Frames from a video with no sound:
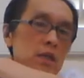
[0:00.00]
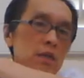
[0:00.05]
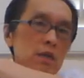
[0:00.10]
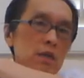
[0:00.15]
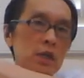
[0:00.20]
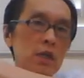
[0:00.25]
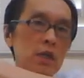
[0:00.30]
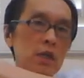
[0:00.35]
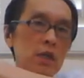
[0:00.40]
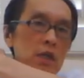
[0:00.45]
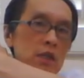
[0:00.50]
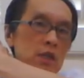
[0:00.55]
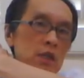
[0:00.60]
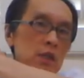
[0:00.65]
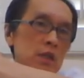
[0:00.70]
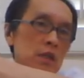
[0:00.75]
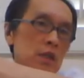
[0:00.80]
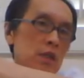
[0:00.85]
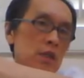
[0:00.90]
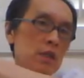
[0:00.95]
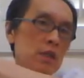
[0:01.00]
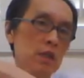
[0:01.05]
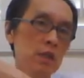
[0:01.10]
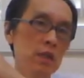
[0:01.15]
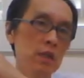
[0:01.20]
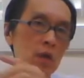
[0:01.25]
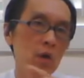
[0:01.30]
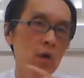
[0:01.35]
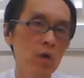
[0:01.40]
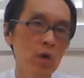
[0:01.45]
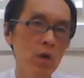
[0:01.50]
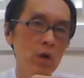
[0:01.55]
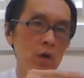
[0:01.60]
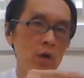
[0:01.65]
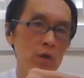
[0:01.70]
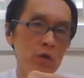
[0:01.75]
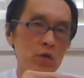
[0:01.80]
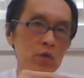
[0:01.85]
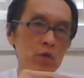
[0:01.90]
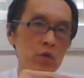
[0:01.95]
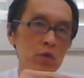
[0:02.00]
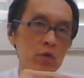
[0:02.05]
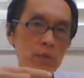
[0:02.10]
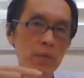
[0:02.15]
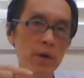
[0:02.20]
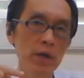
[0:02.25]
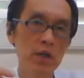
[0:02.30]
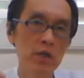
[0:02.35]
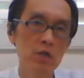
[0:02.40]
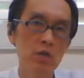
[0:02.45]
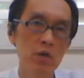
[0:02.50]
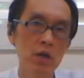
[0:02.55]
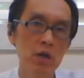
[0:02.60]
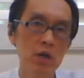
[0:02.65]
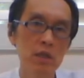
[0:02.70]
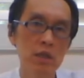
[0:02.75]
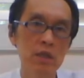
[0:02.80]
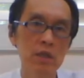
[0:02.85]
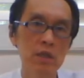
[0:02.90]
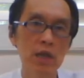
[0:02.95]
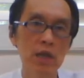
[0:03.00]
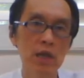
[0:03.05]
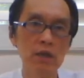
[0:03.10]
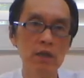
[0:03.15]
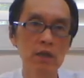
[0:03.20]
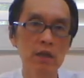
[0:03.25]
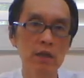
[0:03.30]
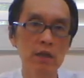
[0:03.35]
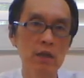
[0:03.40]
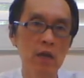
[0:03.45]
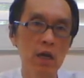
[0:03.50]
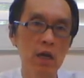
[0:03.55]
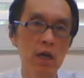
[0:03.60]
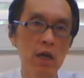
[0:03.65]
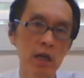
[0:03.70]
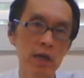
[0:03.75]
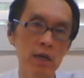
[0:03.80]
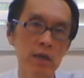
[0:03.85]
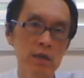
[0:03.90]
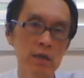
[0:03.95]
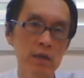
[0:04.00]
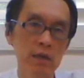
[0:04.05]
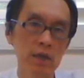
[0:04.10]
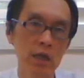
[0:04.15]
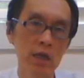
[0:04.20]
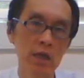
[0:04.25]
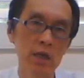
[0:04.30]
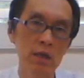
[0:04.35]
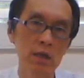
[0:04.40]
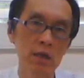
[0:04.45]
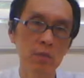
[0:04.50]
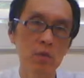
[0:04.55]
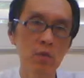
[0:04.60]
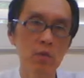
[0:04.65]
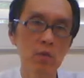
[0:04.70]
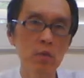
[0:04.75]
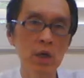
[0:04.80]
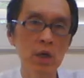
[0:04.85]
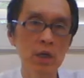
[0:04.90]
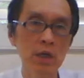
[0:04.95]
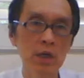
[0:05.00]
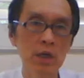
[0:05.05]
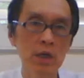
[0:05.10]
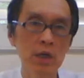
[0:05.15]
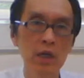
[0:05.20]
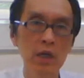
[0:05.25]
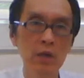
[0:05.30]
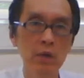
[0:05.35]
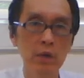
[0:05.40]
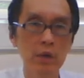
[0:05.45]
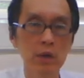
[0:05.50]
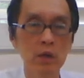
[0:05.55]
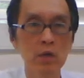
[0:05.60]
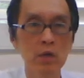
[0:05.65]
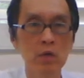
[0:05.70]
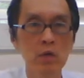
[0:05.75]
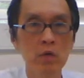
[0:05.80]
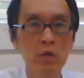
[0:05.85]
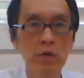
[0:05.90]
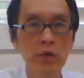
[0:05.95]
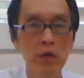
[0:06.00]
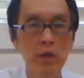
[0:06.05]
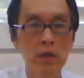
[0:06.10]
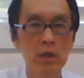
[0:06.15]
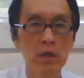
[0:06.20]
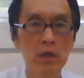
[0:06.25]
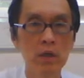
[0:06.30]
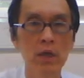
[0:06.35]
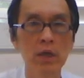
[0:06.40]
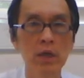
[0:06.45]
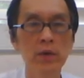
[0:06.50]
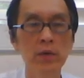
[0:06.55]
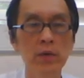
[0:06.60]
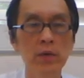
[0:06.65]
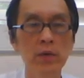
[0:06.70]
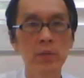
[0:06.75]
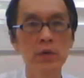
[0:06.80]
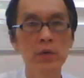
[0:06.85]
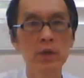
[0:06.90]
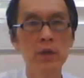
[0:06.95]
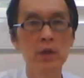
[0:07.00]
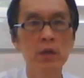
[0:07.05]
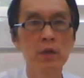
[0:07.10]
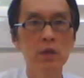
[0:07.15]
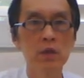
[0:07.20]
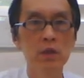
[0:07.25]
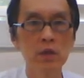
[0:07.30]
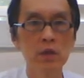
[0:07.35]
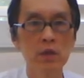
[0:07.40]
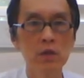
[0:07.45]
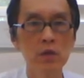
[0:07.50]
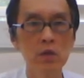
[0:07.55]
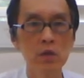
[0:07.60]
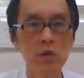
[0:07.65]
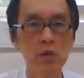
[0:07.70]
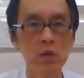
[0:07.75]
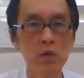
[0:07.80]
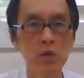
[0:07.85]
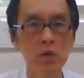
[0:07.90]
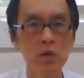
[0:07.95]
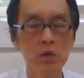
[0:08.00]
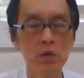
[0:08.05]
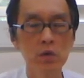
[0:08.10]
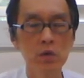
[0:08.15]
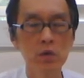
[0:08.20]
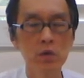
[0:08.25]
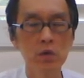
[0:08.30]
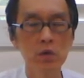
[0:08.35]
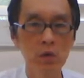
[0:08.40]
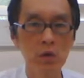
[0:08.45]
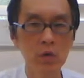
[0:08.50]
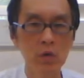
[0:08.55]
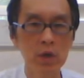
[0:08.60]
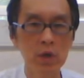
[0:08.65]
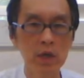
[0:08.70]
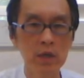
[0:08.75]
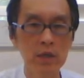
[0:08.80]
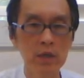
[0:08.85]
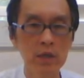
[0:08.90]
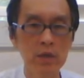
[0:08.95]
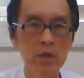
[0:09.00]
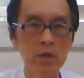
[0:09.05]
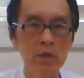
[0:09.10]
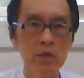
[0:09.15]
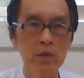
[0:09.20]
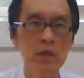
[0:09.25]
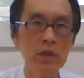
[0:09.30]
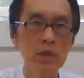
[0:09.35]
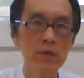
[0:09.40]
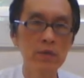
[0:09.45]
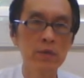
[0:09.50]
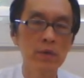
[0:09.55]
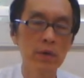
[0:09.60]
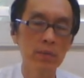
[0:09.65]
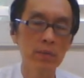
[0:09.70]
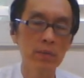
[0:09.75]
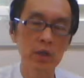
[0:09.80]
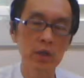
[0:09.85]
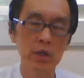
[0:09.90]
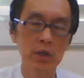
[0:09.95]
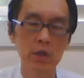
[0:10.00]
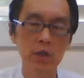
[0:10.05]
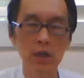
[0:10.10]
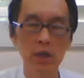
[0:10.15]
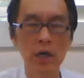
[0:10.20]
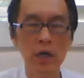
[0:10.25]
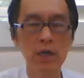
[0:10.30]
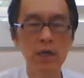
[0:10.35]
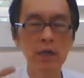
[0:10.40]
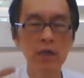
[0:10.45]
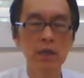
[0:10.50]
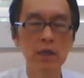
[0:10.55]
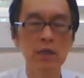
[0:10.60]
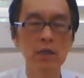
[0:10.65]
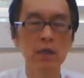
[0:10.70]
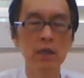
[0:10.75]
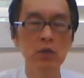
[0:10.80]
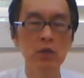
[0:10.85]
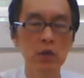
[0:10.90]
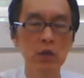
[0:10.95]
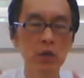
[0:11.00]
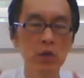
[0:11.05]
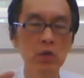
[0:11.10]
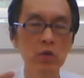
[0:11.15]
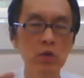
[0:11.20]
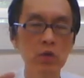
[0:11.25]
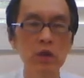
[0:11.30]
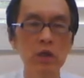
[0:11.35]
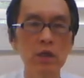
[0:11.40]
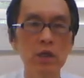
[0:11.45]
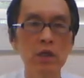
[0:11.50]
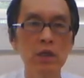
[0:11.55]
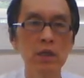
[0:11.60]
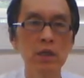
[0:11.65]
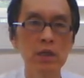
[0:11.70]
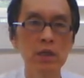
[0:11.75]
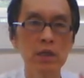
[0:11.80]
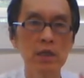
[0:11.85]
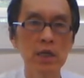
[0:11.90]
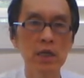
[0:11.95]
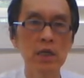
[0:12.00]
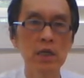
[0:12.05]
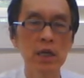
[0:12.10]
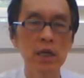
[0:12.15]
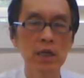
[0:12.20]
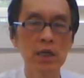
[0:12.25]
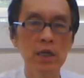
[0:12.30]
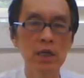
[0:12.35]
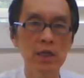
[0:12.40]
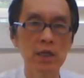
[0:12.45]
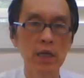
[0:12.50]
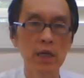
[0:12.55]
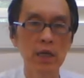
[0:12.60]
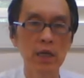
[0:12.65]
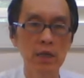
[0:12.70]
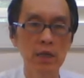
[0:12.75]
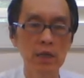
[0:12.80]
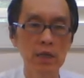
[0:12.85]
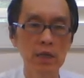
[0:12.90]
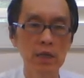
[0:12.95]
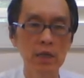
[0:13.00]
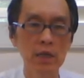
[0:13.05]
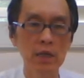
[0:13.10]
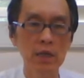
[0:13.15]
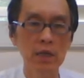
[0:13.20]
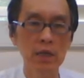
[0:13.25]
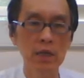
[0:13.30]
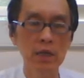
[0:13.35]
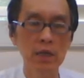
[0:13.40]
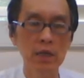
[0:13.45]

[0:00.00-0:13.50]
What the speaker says: Okay, the whole, joint by joint is like a snake. You move one thing, everything go with it. Okay. So as you see from the concrete, he said that it's like the